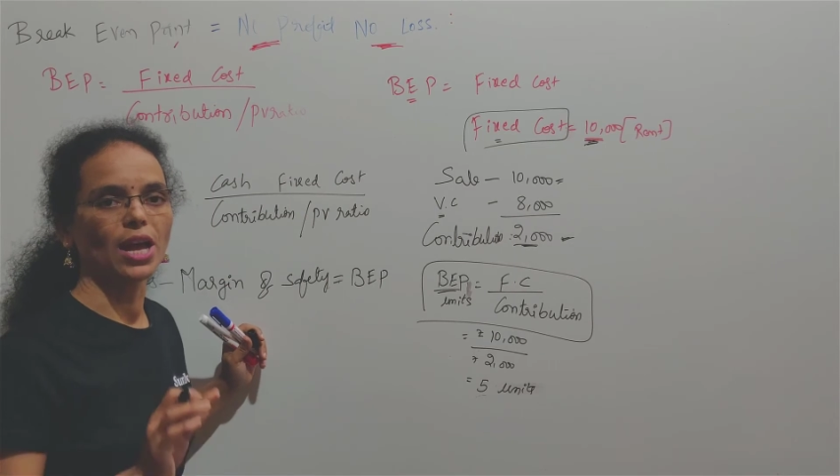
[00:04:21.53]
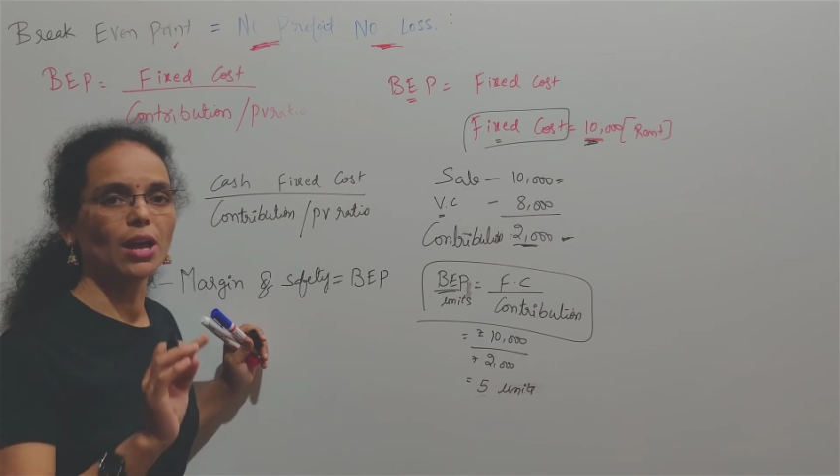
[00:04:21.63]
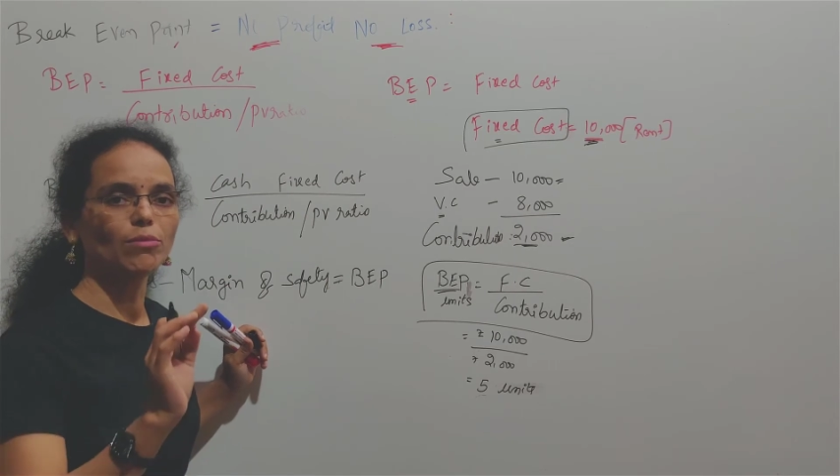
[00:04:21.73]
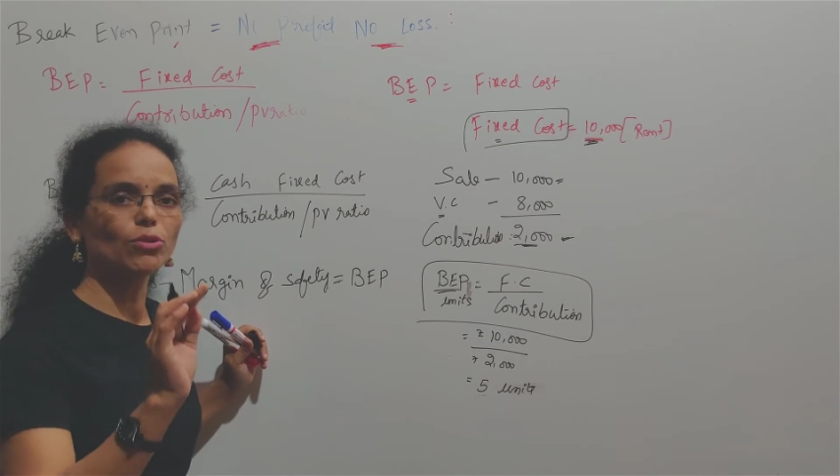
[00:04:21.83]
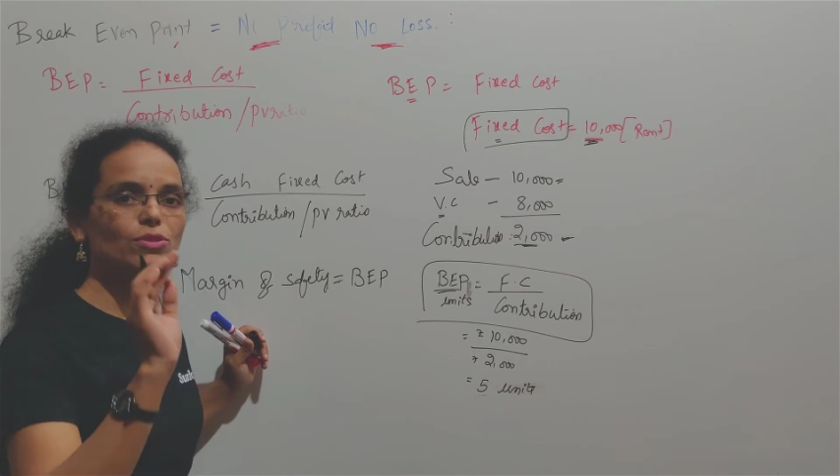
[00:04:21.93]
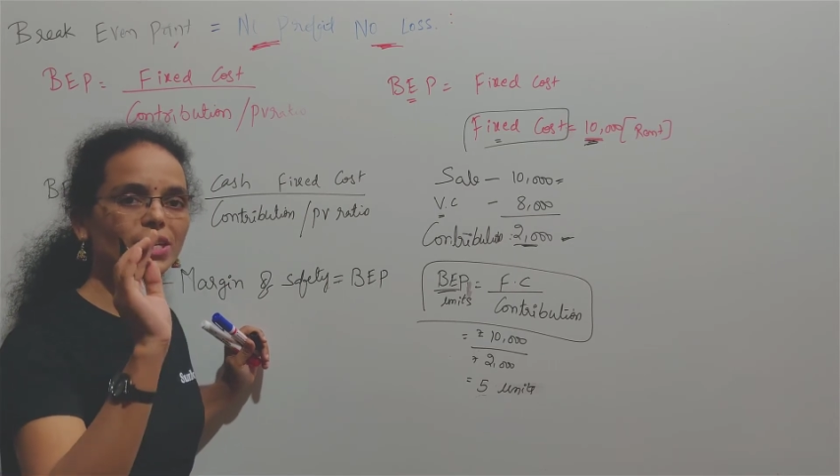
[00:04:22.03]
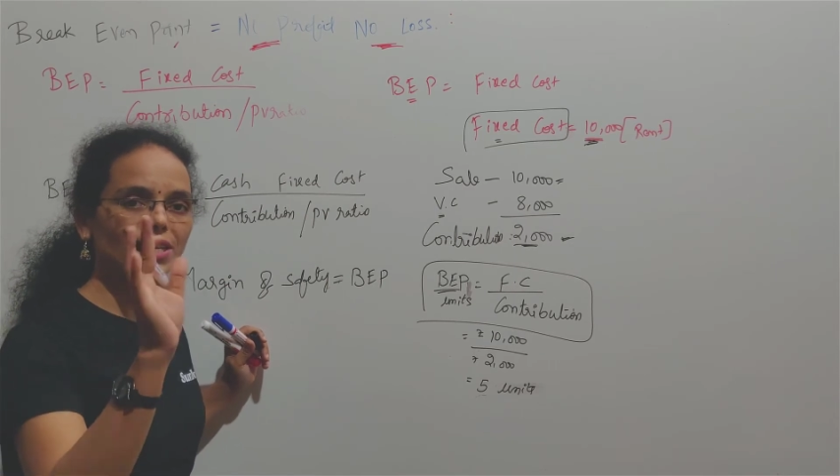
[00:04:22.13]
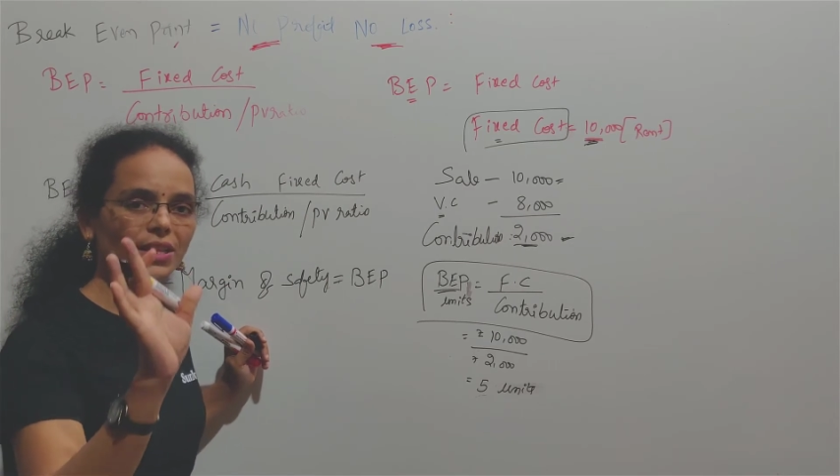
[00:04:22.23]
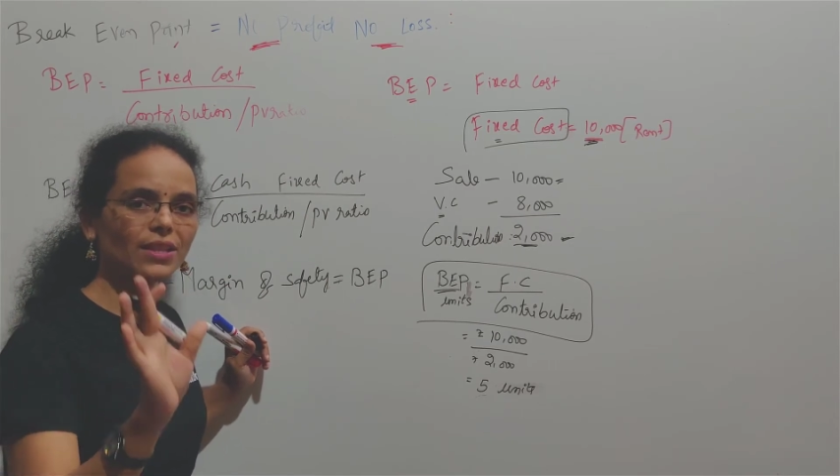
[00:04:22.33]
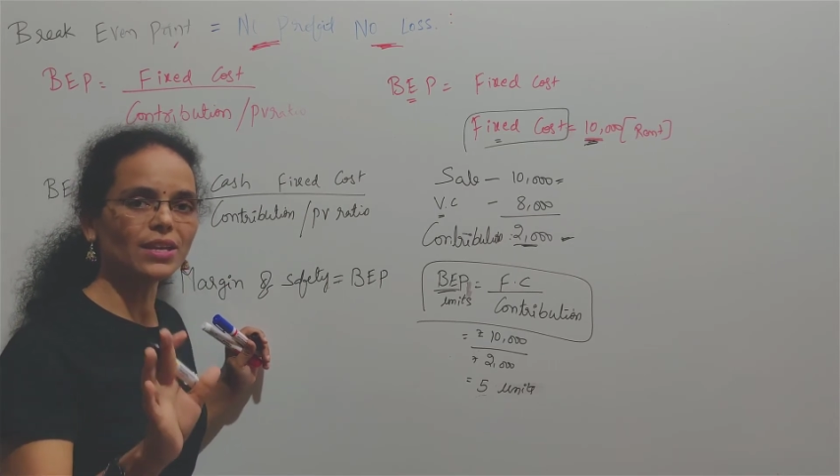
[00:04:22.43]
I am losing
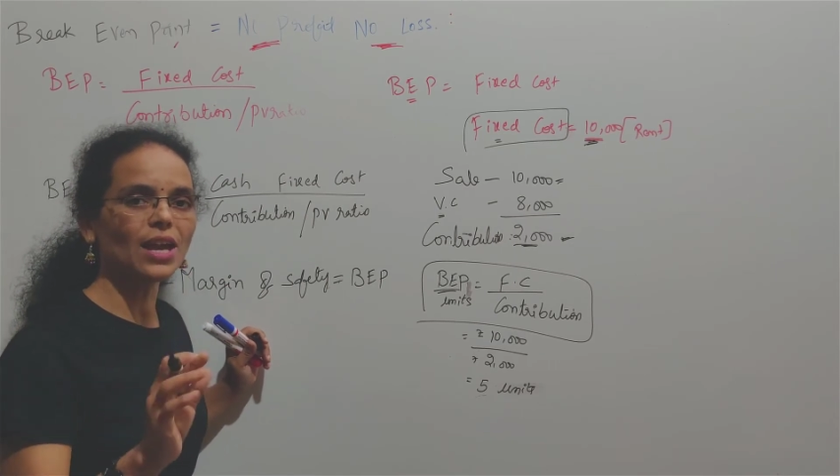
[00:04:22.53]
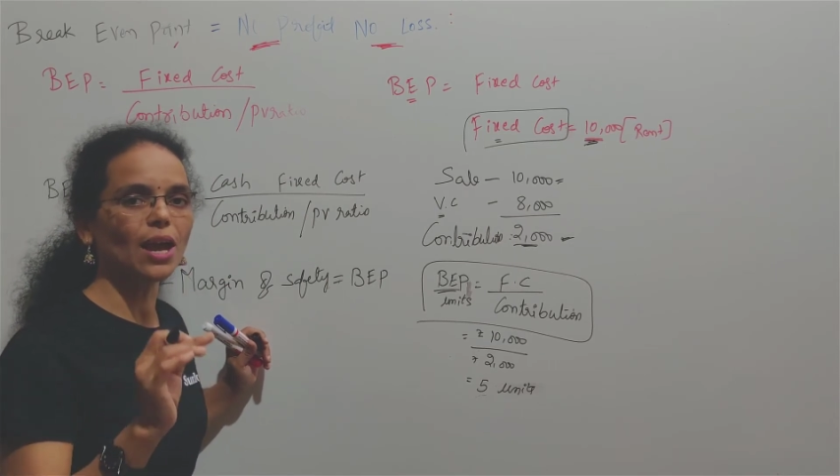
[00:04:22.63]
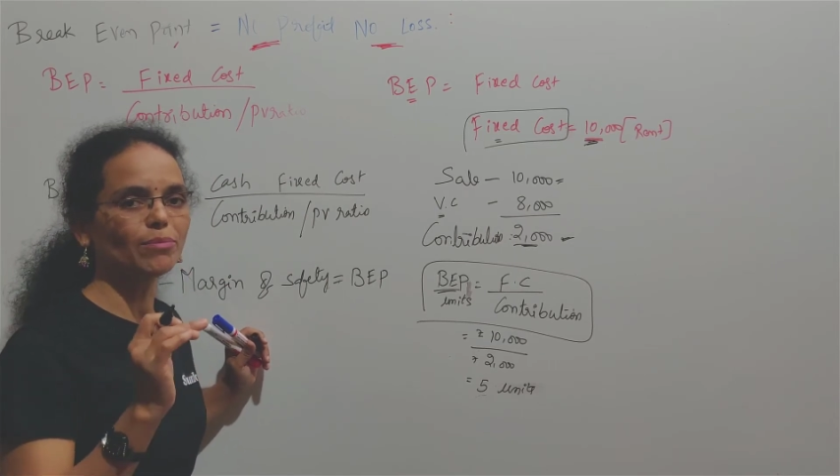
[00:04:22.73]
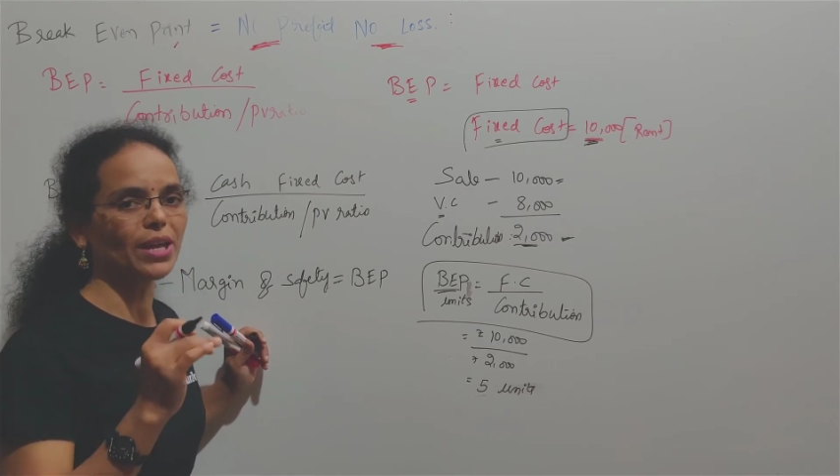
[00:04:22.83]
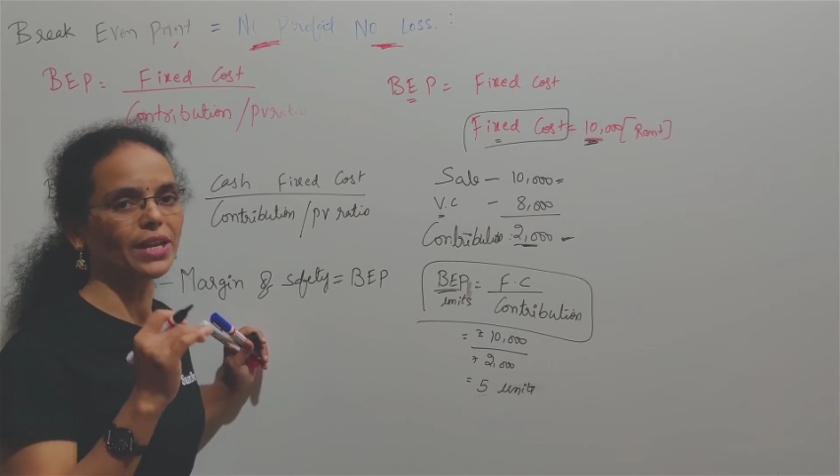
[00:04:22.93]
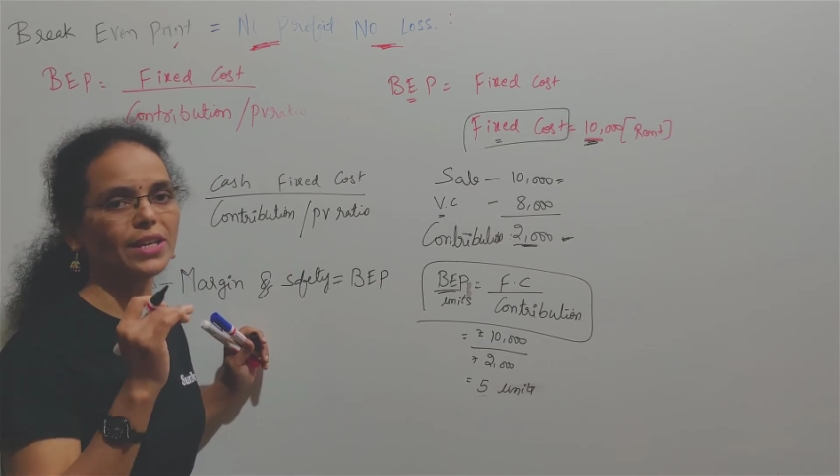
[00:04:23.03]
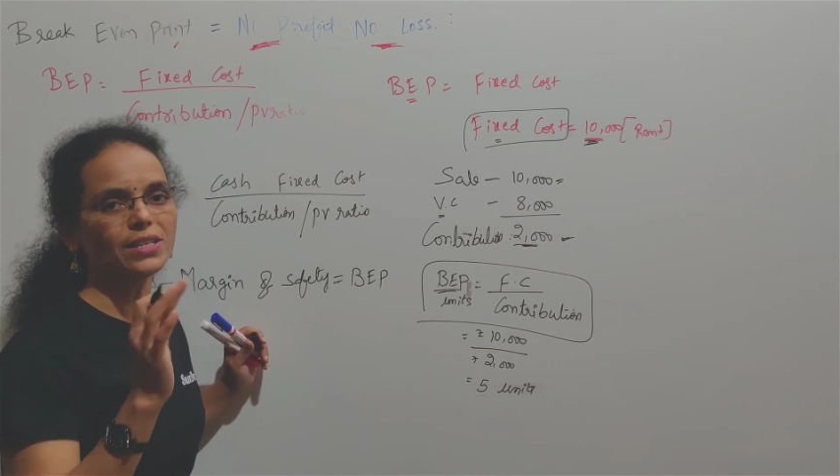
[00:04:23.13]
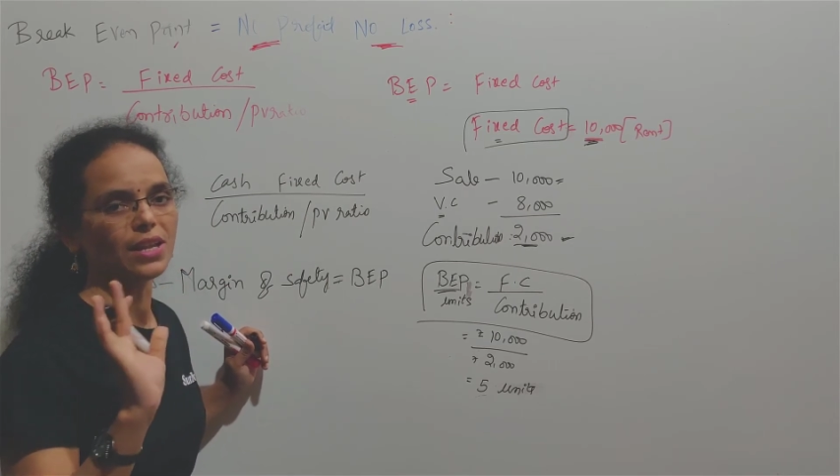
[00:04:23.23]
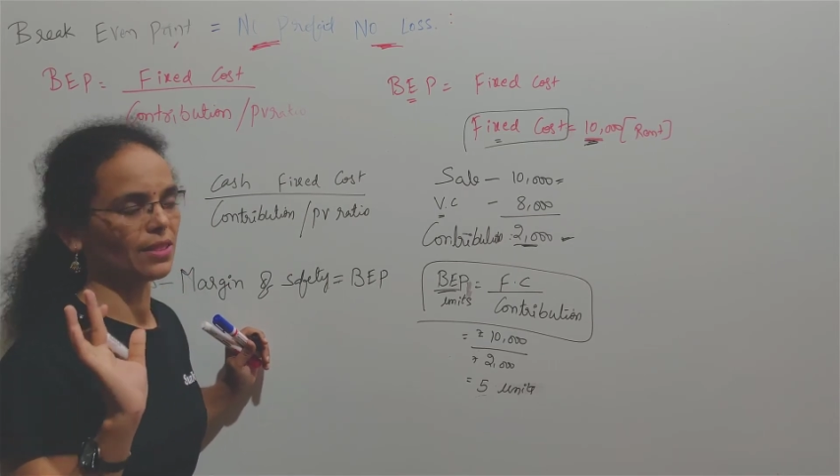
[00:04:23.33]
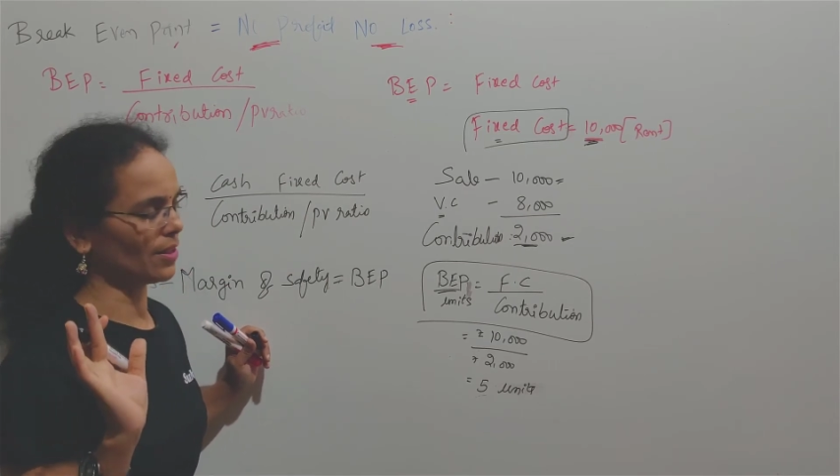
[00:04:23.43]
nothing, I am
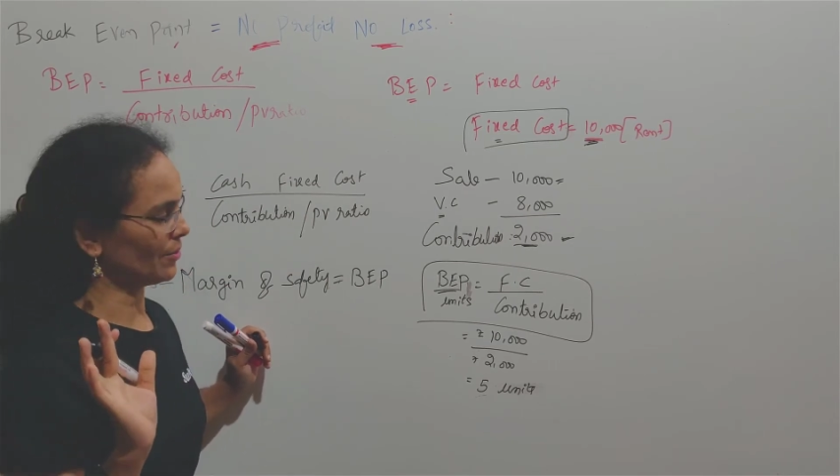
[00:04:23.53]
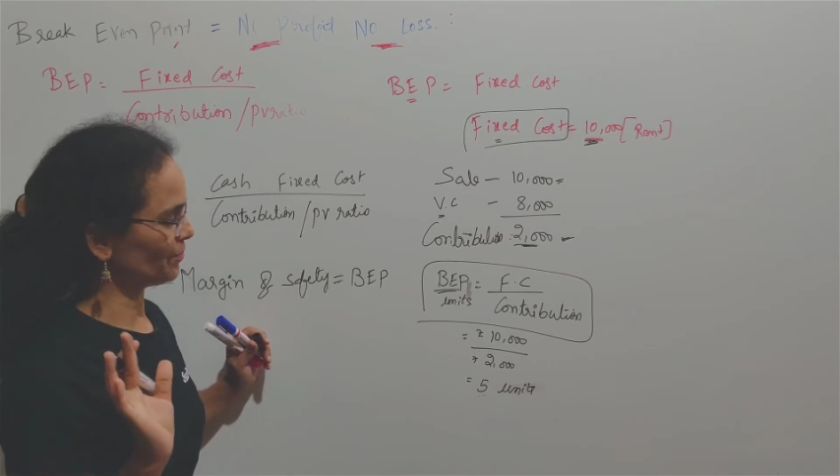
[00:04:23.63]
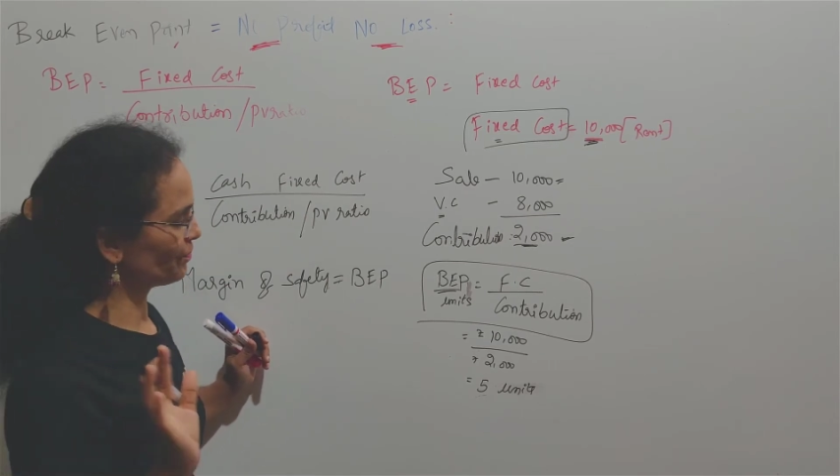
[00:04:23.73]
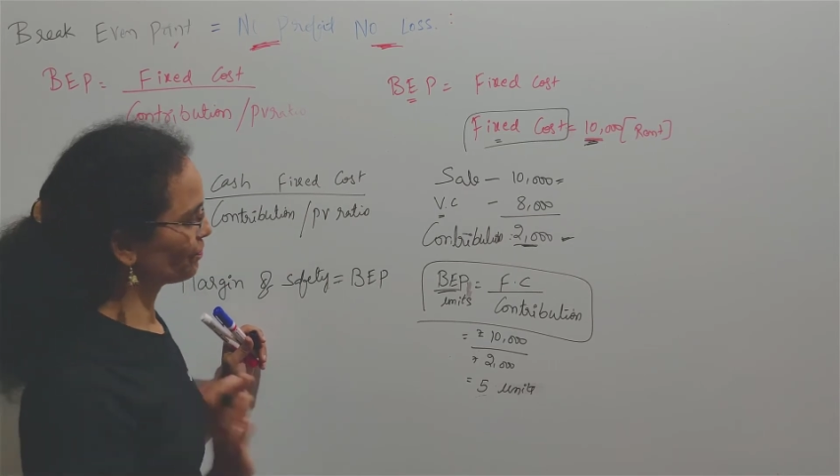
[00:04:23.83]
gaining nothing.